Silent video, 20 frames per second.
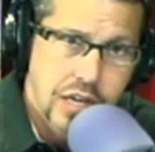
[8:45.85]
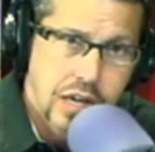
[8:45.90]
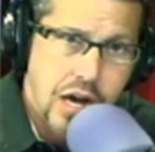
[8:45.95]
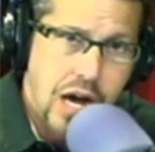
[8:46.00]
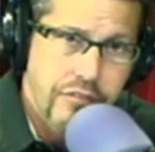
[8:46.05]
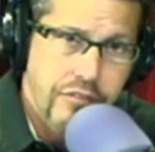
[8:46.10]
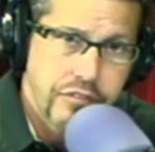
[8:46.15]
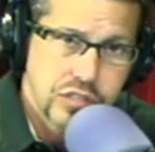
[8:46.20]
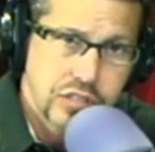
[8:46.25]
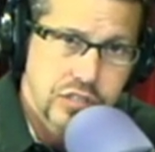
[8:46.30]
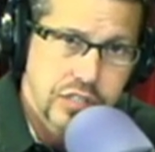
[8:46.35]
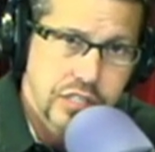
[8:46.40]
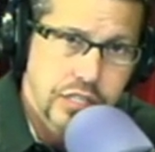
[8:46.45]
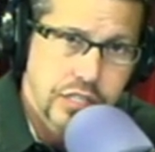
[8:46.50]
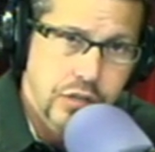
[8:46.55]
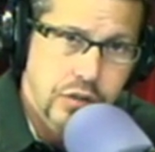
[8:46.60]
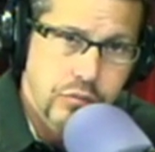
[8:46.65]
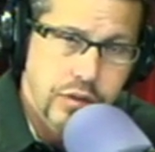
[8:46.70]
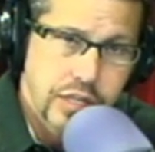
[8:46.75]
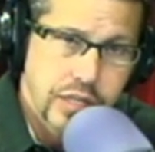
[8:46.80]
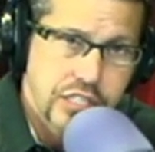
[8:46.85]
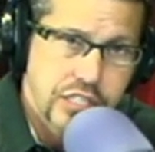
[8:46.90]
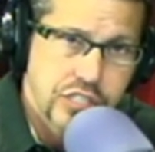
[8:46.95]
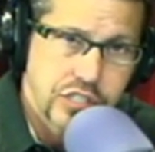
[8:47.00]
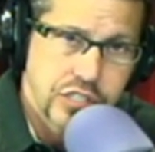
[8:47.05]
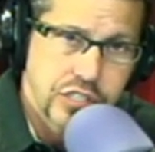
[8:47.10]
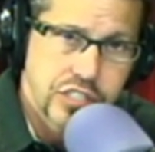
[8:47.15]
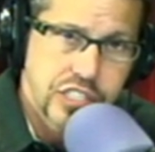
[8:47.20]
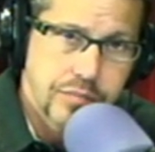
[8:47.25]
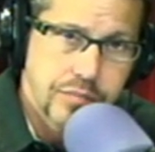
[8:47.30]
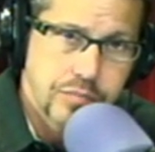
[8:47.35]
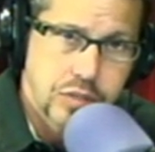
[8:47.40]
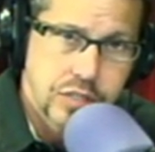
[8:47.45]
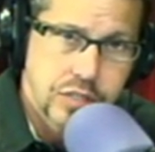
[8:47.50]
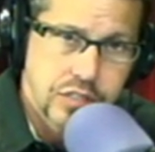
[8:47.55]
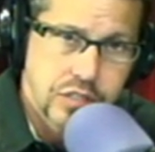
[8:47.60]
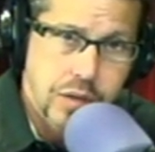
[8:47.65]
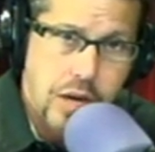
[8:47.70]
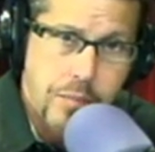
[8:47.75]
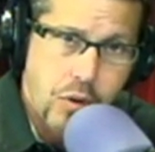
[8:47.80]
obviously your relationships
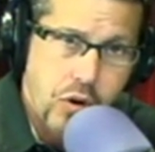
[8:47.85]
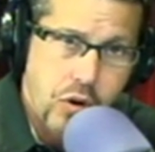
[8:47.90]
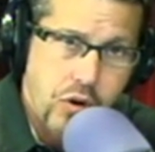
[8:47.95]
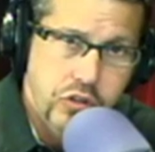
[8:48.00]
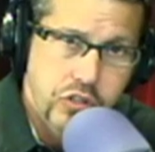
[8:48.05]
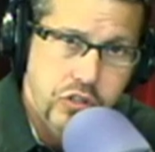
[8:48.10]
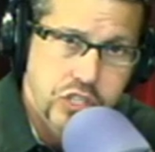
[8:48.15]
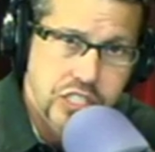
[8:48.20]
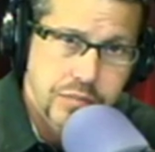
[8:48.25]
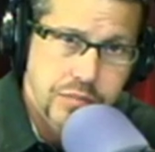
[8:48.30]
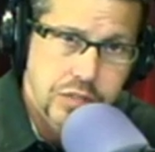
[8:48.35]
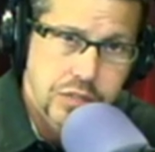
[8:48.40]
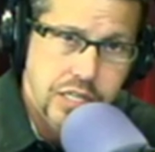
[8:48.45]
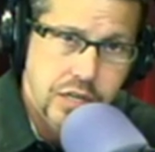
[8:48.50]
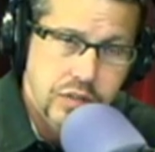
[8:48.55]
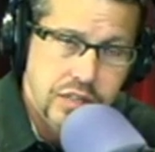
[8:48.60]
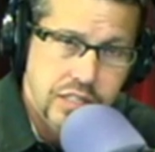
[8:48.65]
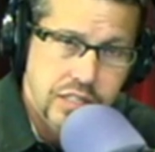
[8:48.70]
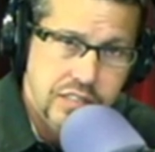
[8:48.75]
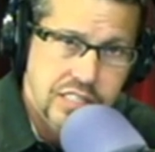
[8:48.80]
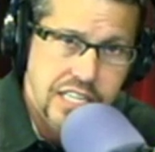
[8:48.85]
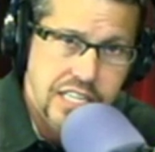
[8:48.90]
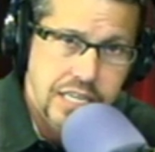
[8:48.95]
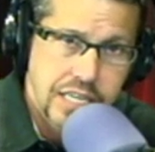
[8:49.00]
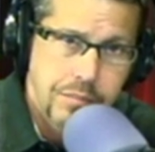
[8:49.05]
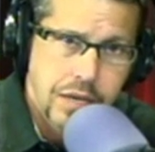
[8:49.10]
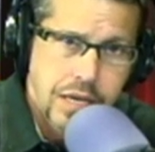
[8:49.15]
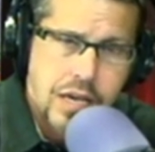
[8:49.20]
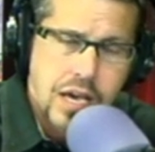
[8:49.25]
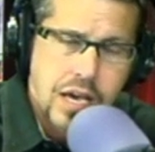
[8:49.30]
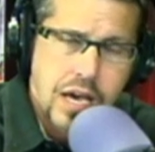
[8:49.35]
and partnerships there with the team.